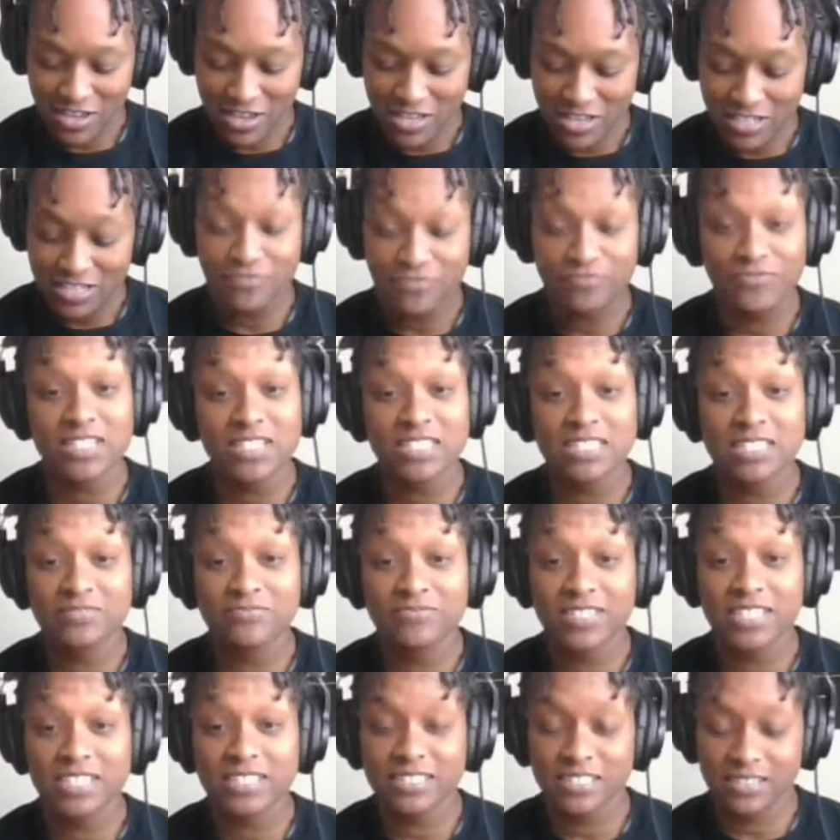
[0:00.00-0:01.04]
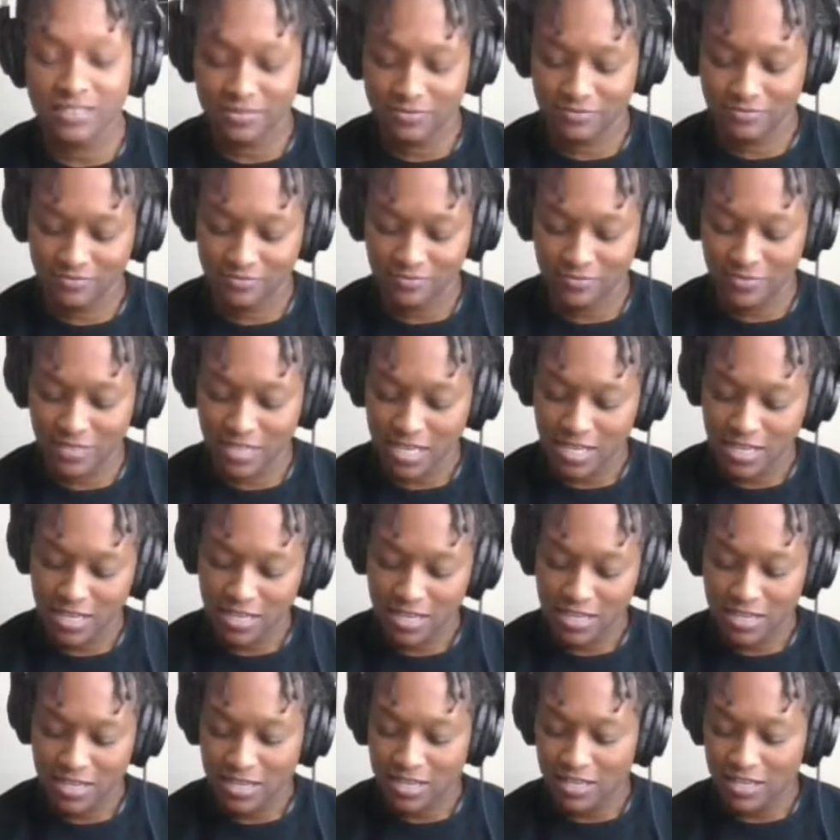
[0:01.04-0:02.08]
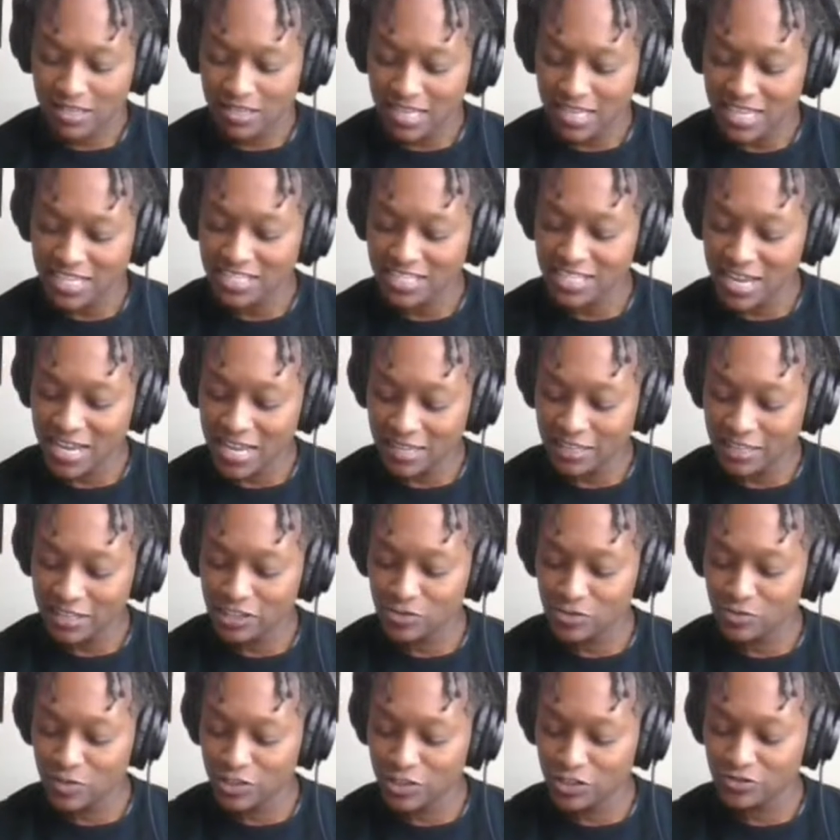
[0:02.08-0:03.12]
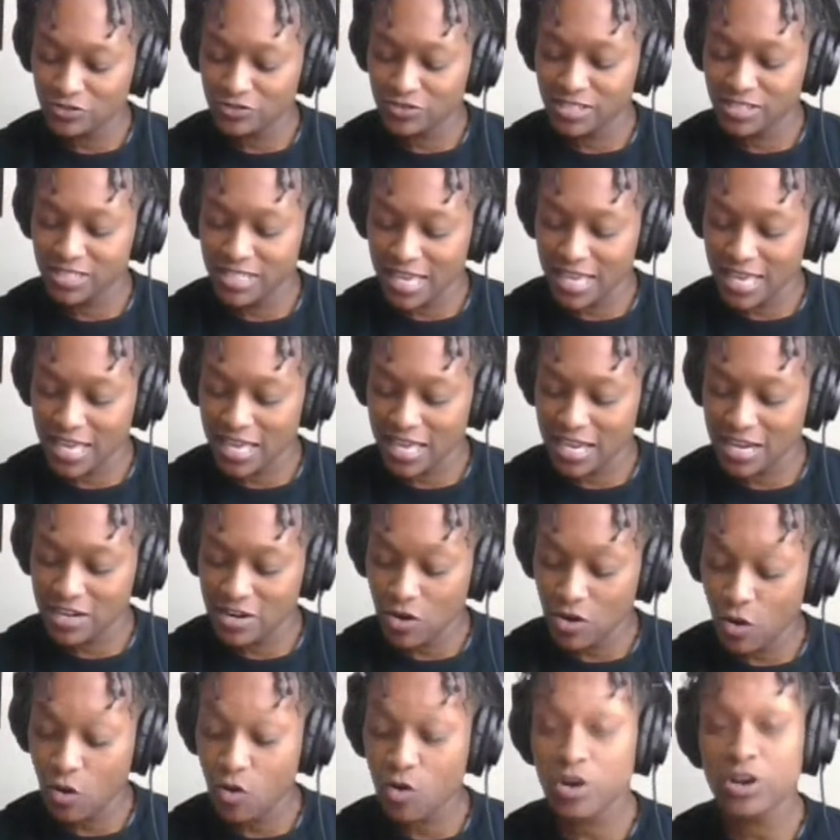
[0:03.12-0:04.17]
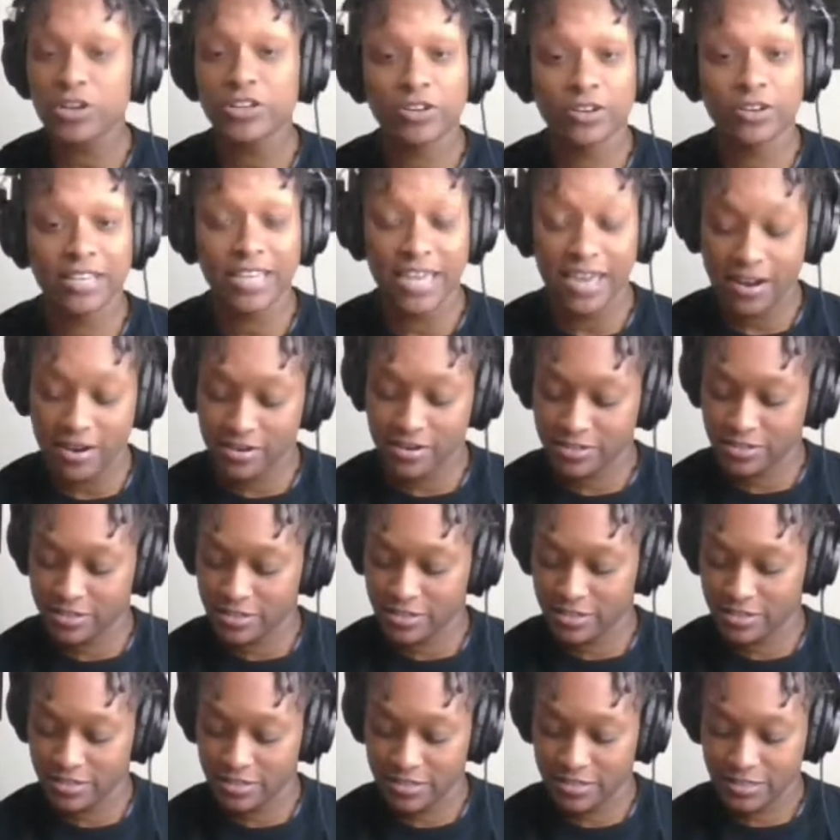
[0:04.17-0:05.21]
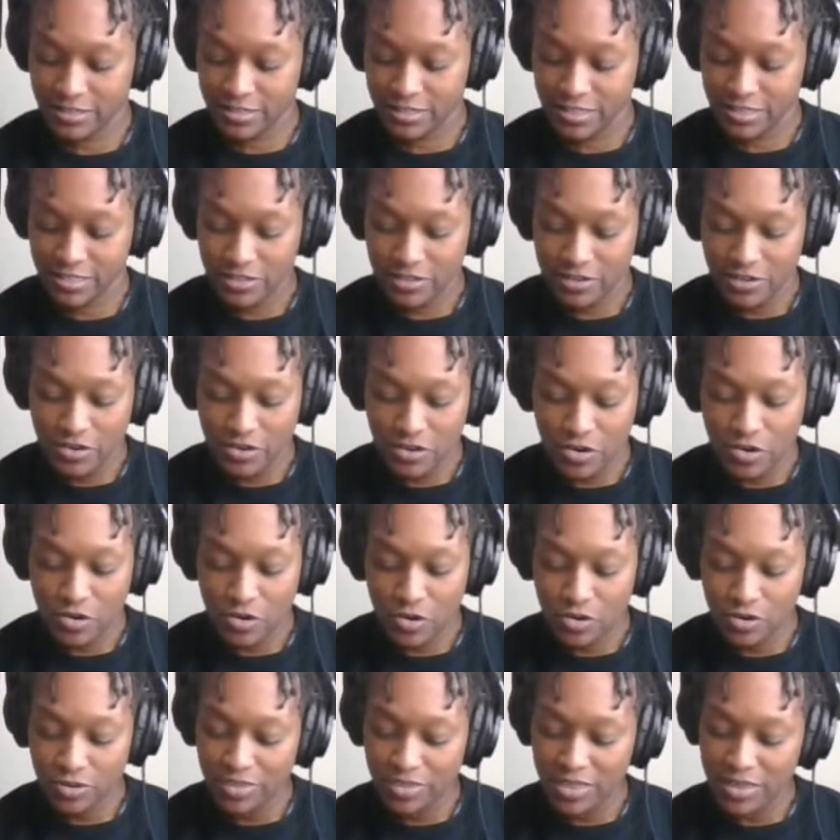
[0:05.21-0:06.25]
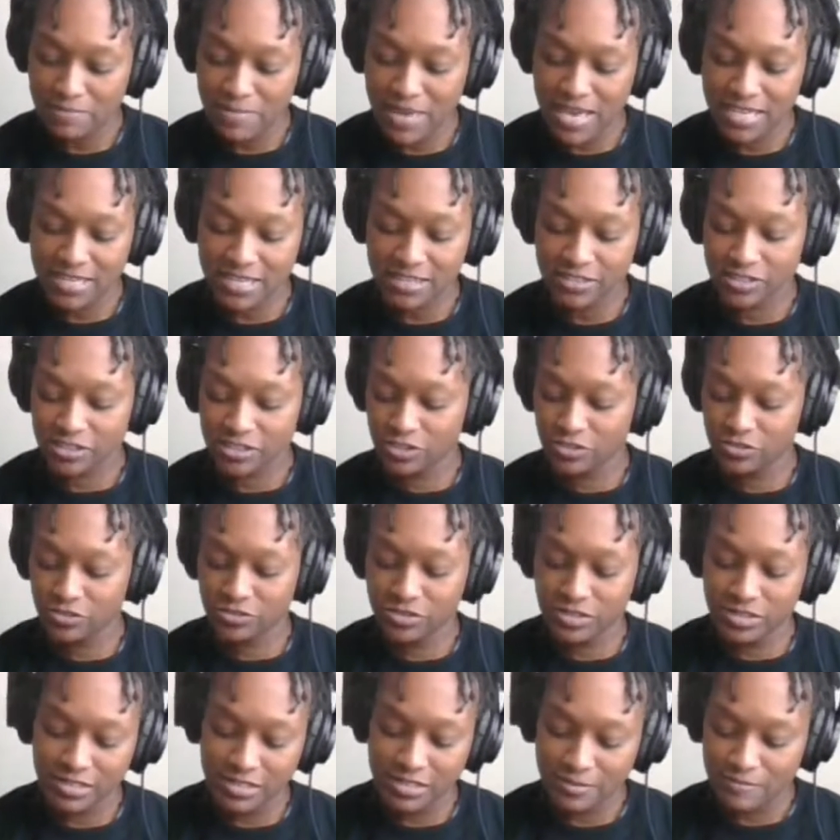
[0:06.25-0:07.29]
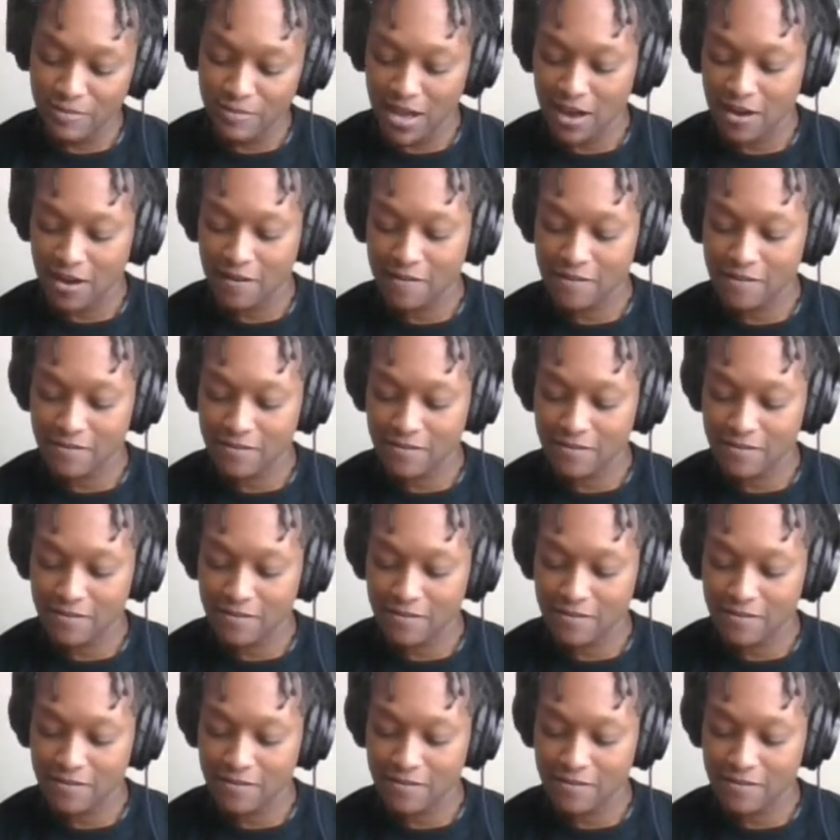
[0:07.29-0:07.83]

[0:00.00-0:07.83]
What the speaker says: Defensiveness. They challenge what you said or your character, or they make excuses about